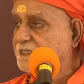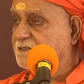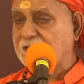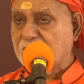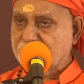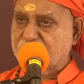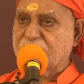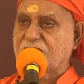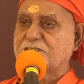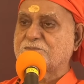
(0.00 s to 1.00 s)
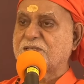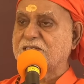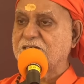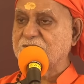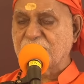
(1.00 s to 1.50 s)
It will not be well
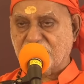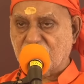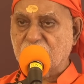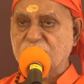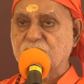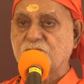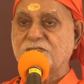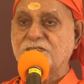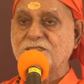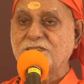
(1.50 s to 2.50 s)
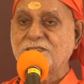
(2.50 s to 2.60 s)
spent, we are not sure.